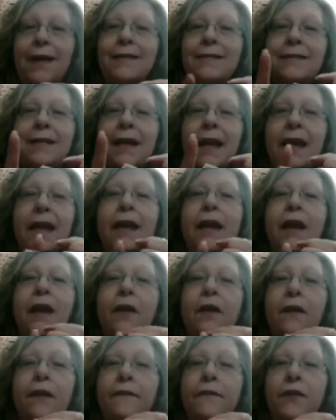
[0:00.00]
Take
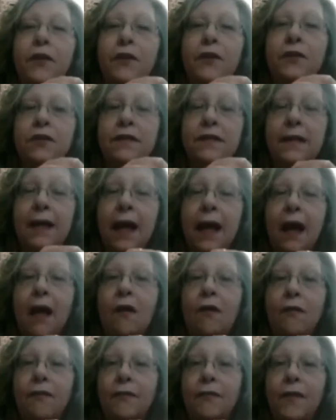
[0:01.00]
care of
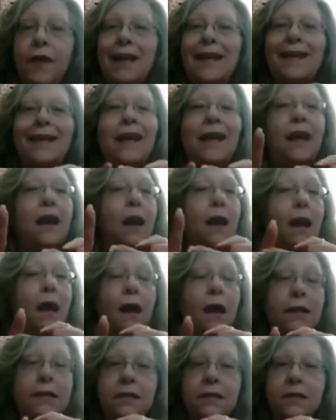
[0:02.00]
yourself. Get
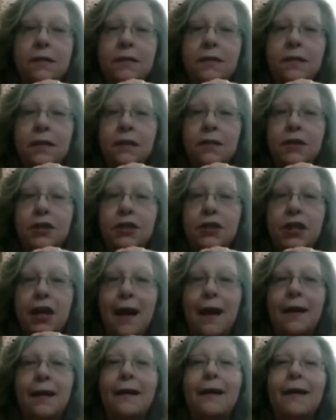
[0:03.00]
lots of
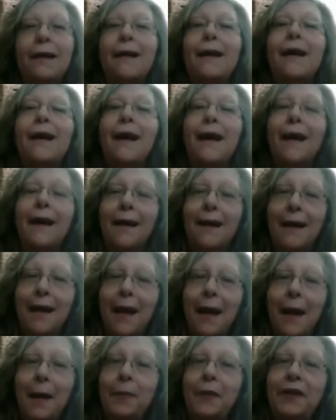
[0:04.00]
sunshine and
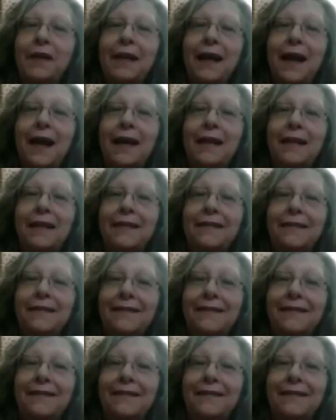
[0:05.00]
happy tatting.